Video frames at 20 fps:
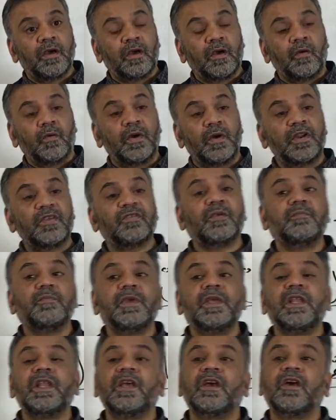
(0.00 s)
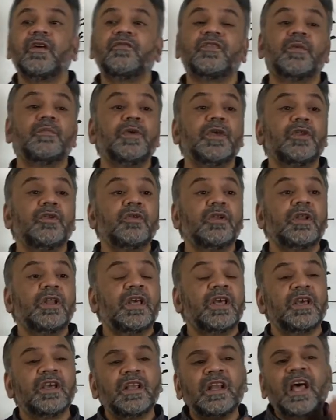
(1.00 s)
What is the meaning of zamilun?
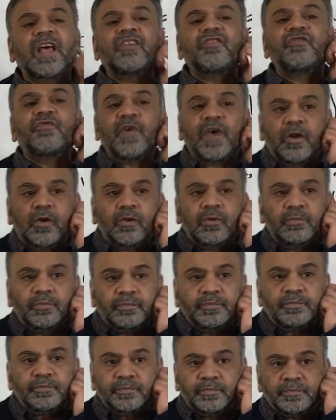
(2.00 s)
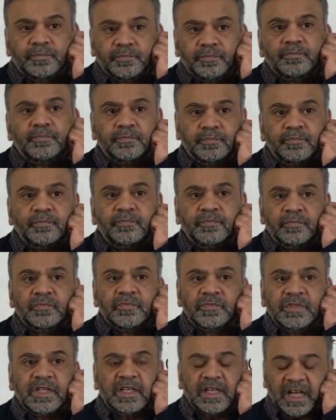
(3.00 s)
Class fellow.
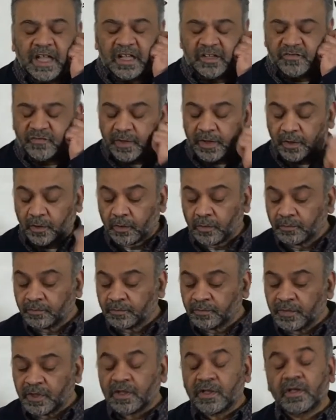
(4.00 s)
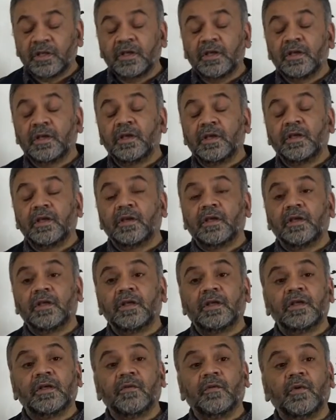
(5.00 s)
The class fellow.
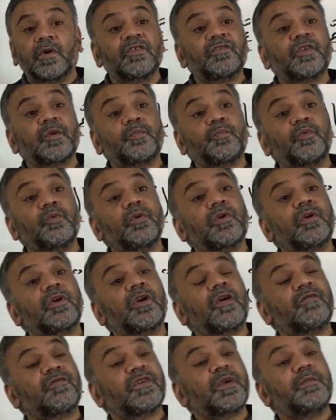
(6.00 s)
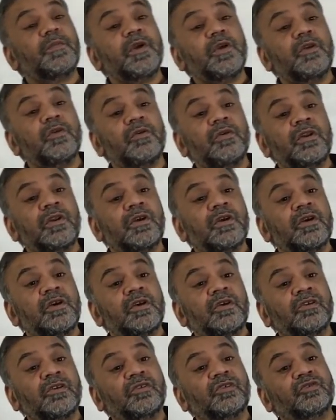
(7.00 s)
What is the plural of zamilun?
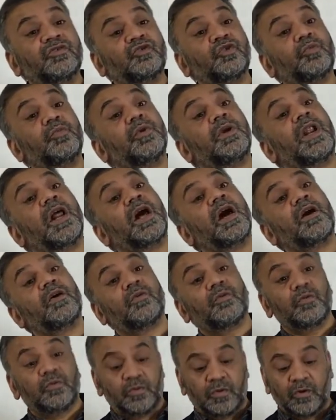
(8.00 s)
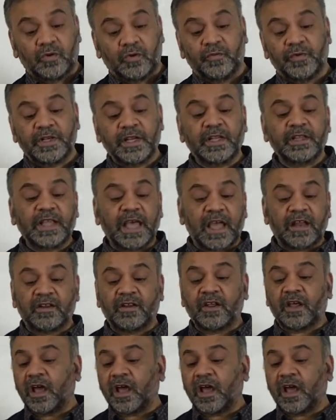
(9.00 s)
Zumulau. We did that.